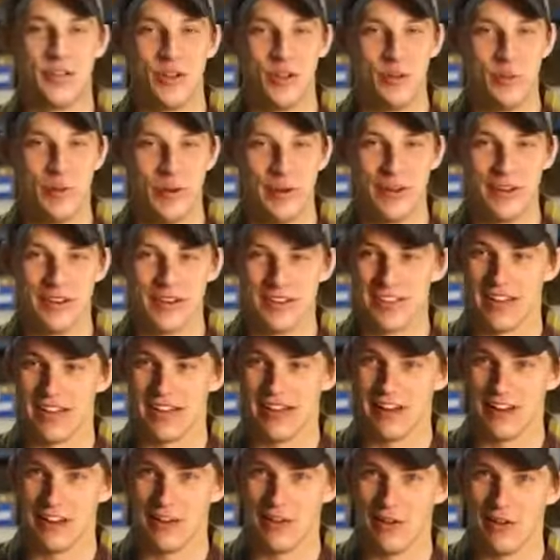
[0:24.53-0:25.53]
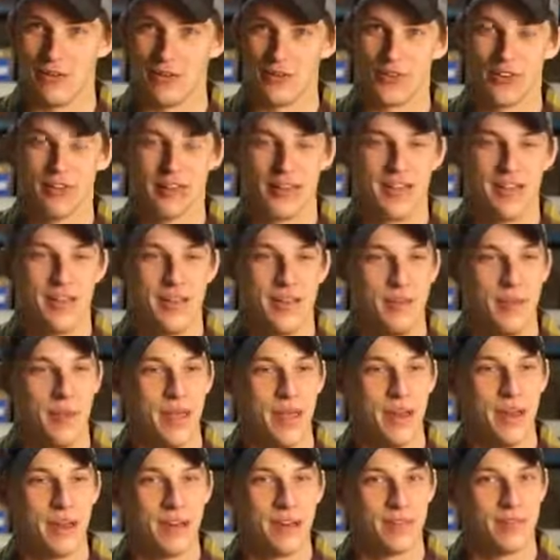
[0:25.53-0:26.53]
the old boating saying goes,
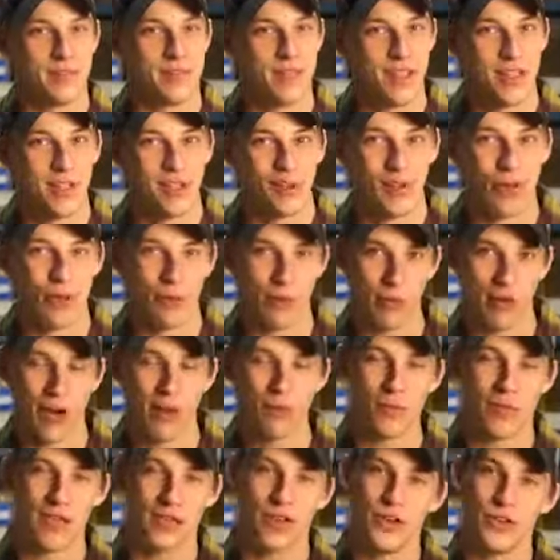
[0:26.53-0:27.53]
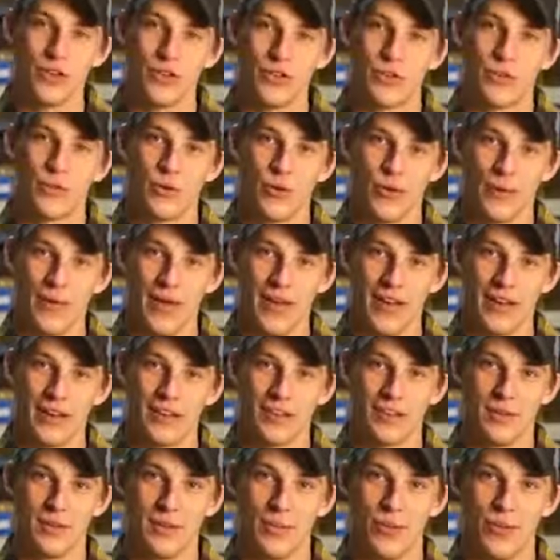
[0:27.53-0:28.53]
meaning you're probably going to use a throw bag
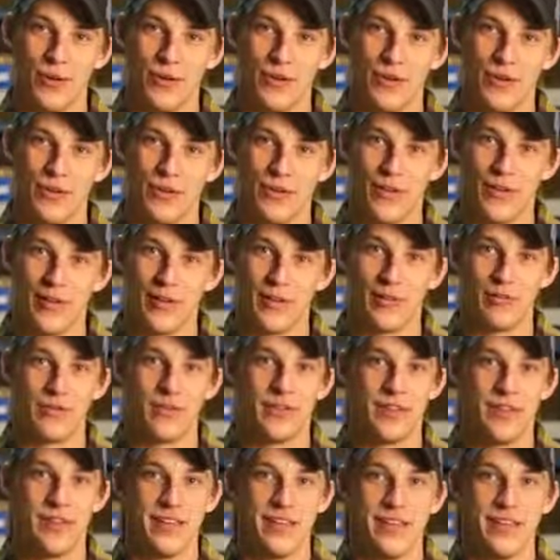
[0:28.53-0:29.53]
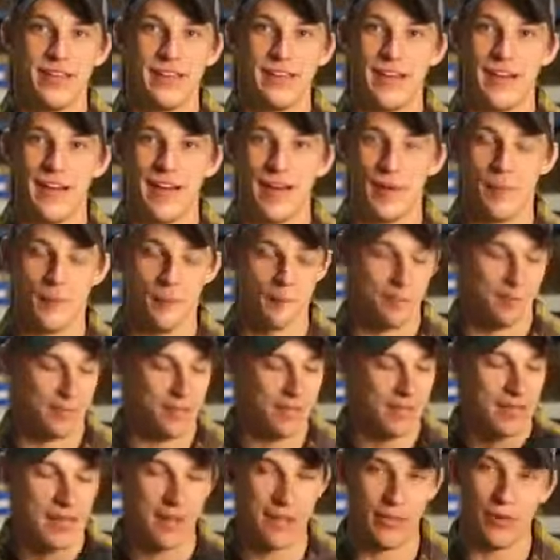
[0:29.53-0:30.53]
at some point in your life,
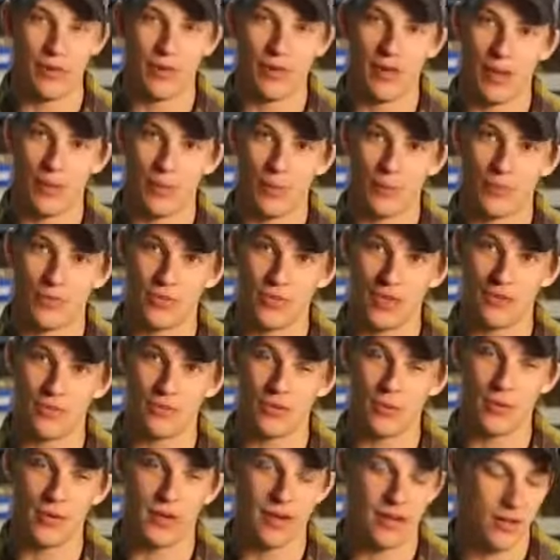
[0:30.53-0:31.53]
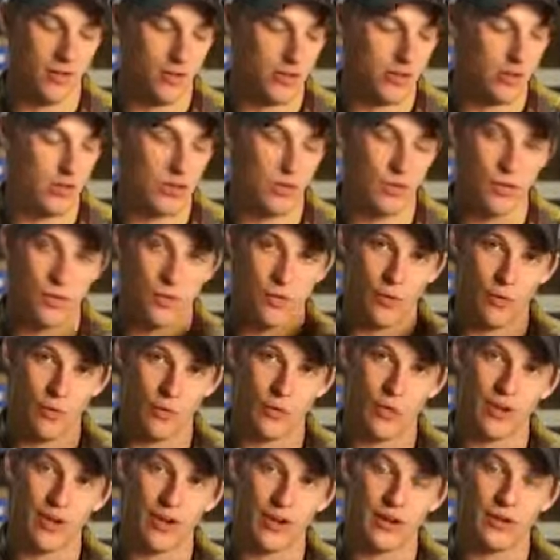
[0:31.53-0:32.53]
either to help save somebody else, or
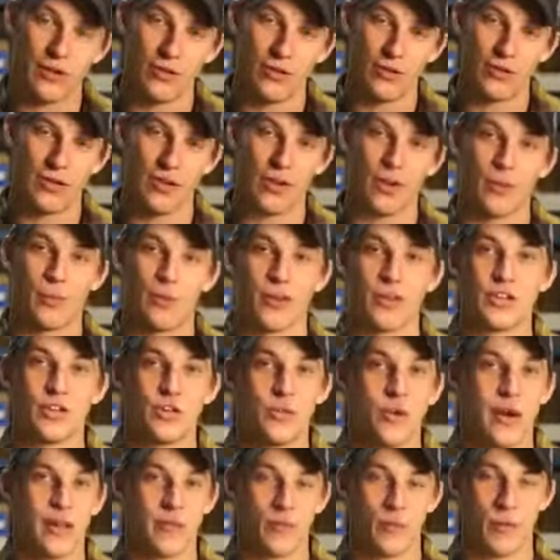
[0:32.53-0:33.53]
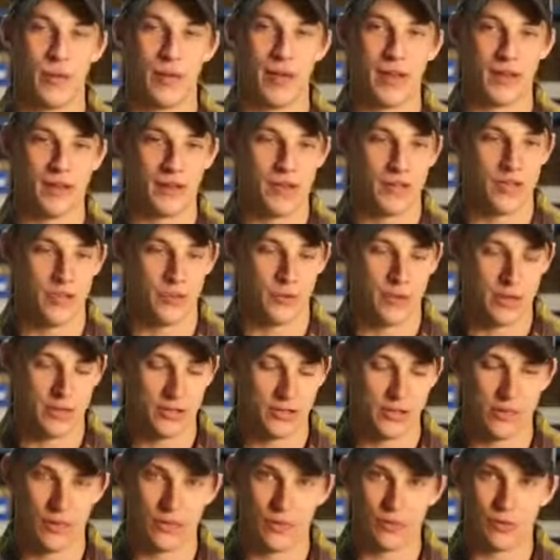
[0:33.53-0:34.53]
they're going to use it to help get you out of a bad
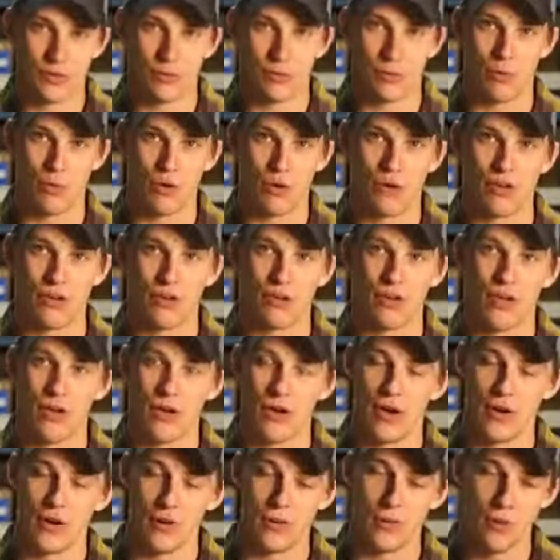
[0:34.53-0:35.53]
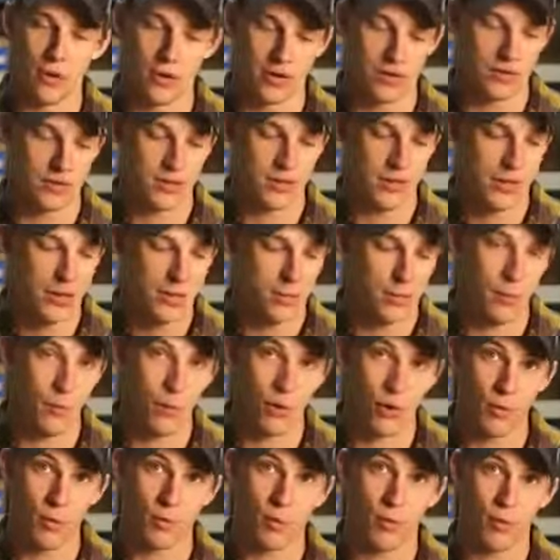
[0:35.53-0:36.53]
situation. So it's important to know how it works, but
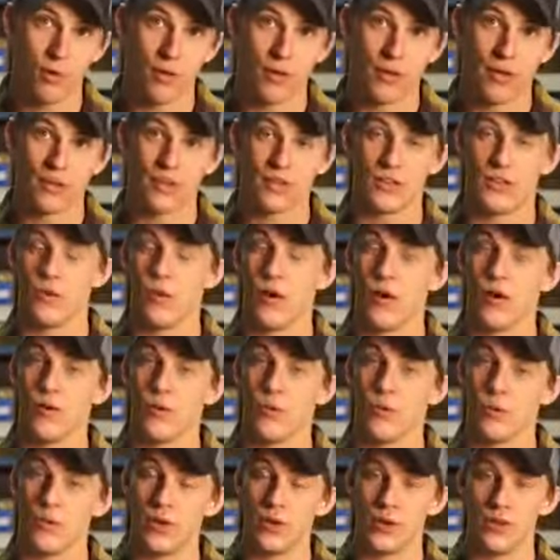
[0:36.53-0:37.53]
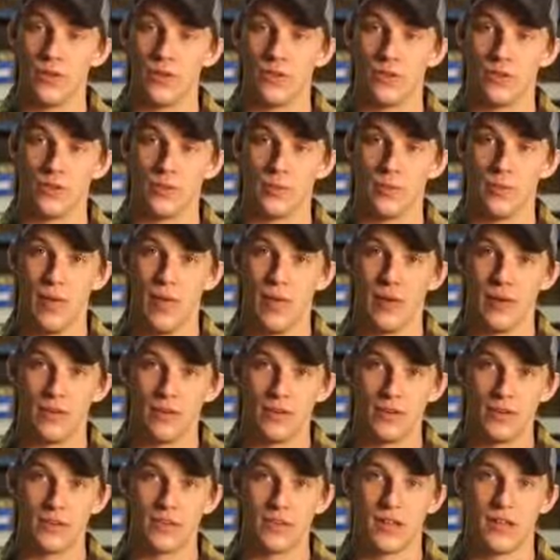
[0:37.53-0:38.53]
more importantly, it's to know how to reuse this bag,
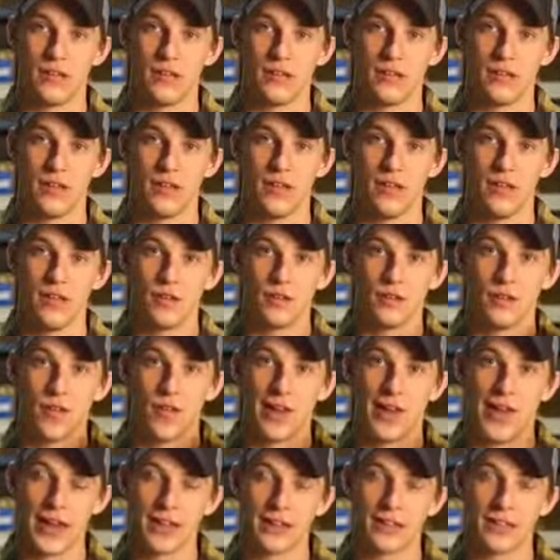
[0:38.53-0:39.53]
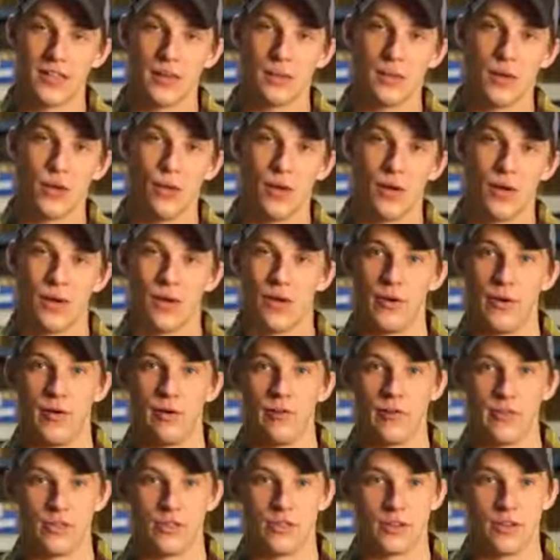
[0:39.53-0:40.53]
restuff it, so that next time you go out on your
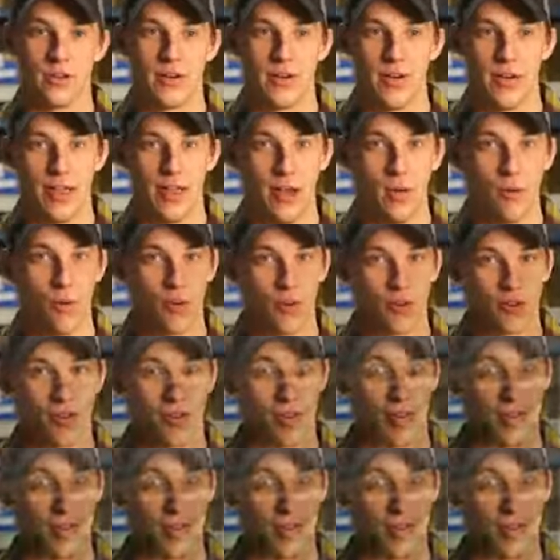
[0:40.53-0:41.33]
adventure, it works